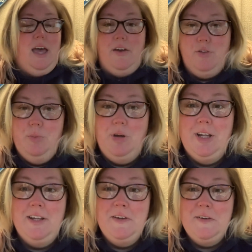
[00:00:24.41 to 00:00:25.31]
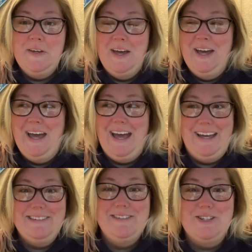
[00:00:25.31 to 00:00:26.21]
Everyone
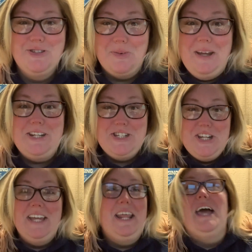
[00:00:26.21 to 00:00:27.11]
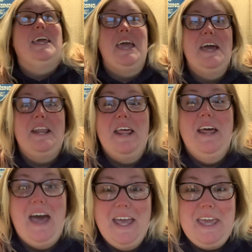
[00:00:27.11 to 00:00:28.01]
has such great shit. I can't
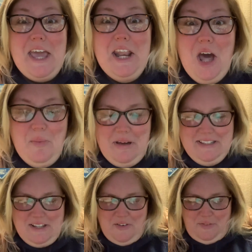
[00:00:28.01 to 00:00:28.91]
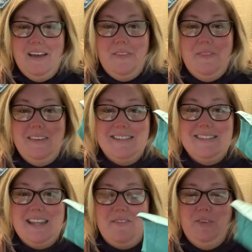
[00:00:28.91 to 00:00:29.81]
help myself. This
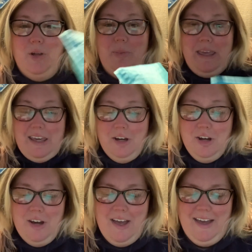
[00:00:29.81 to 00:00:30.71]
envelope here,